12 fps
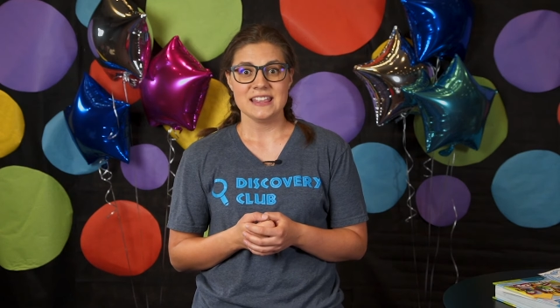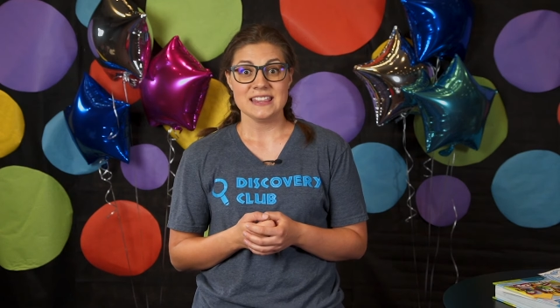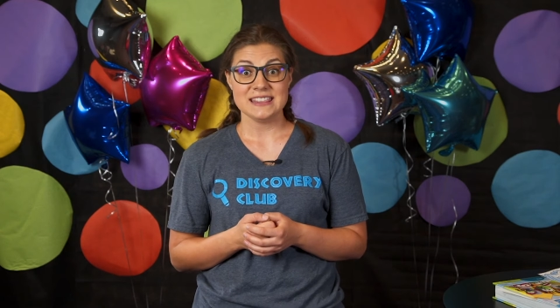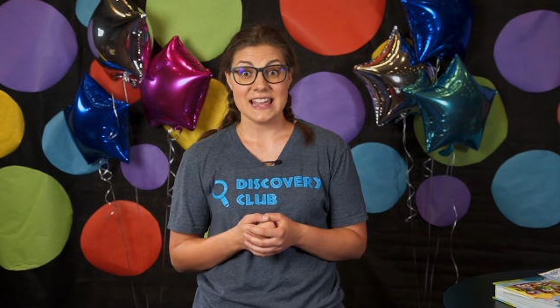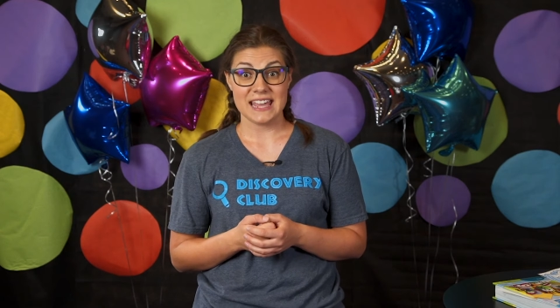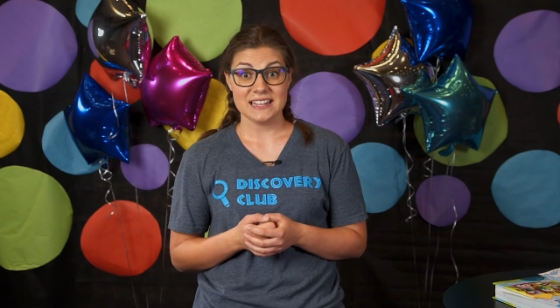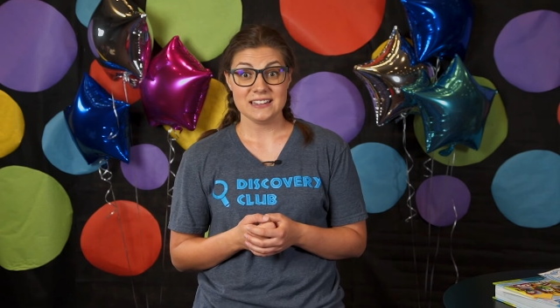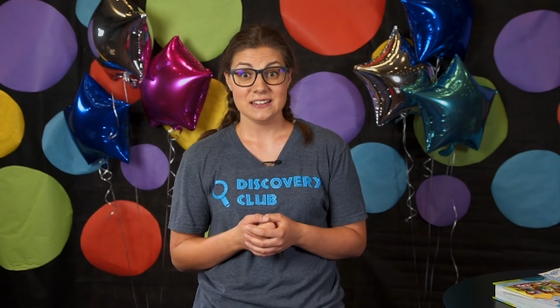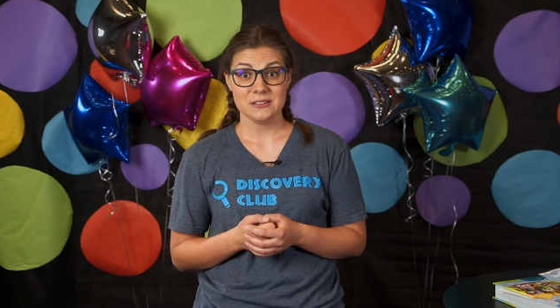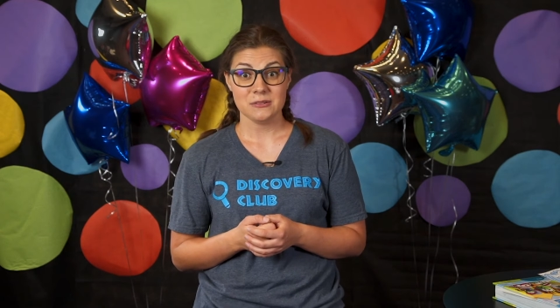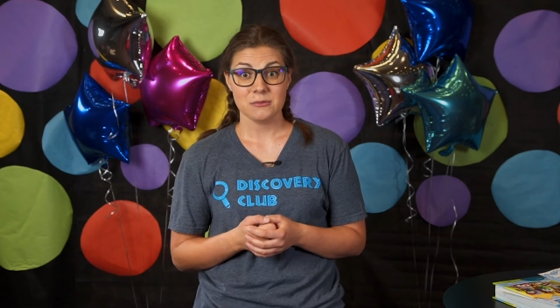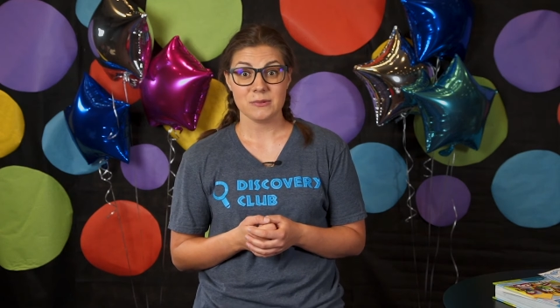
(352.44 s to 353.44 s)
Then,
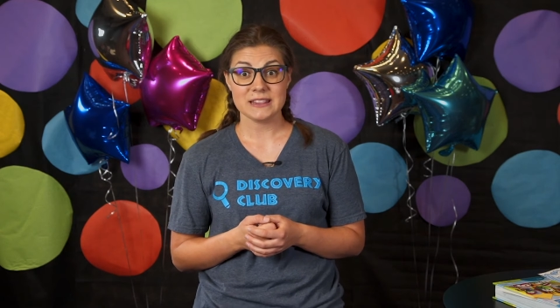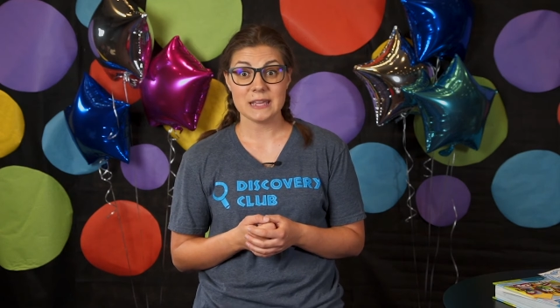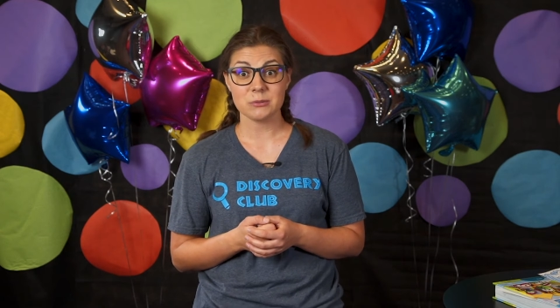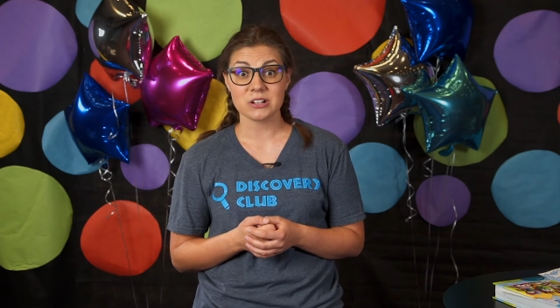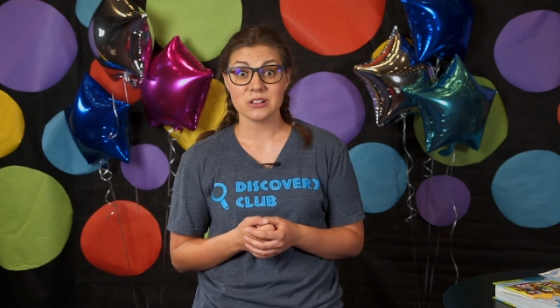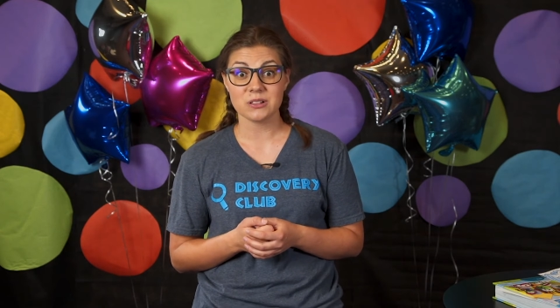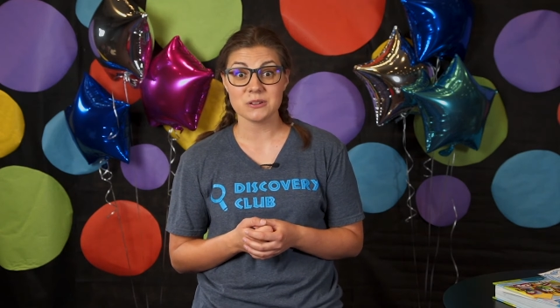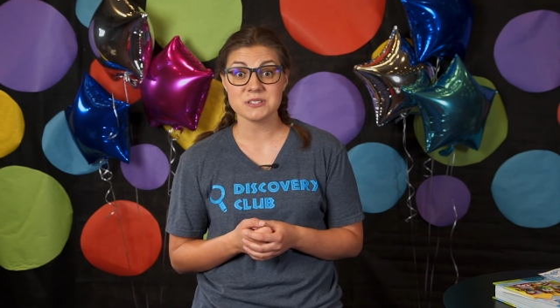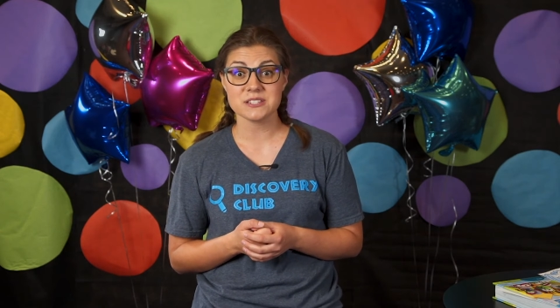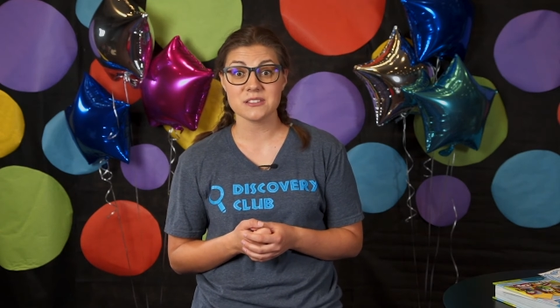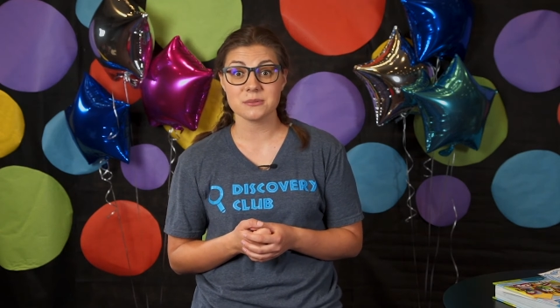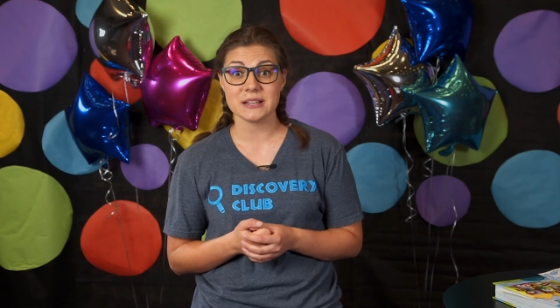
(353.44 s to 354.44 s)
when they were close
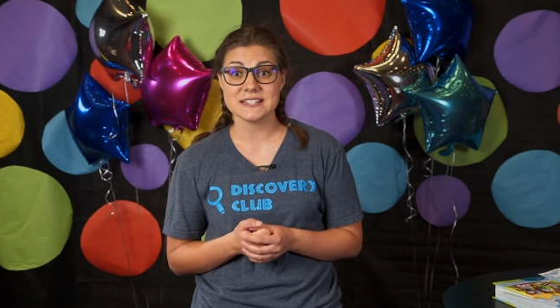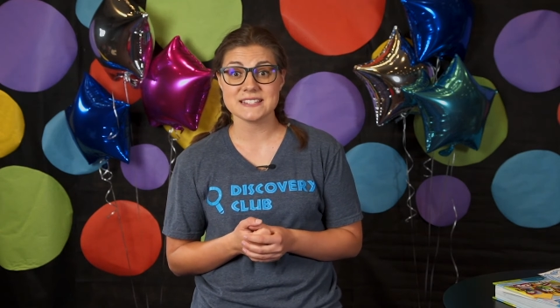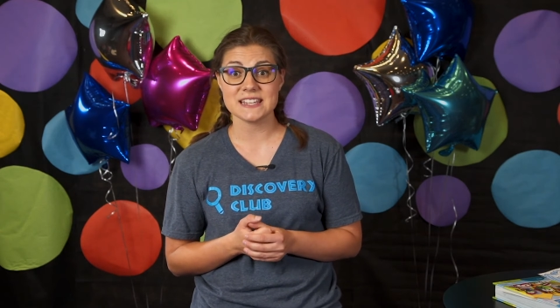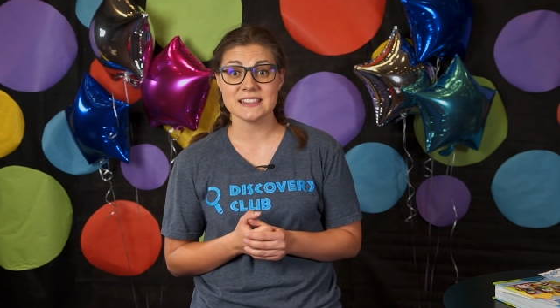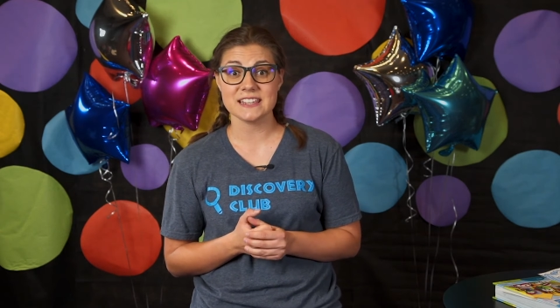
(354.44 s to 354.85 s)
to the Red Sea,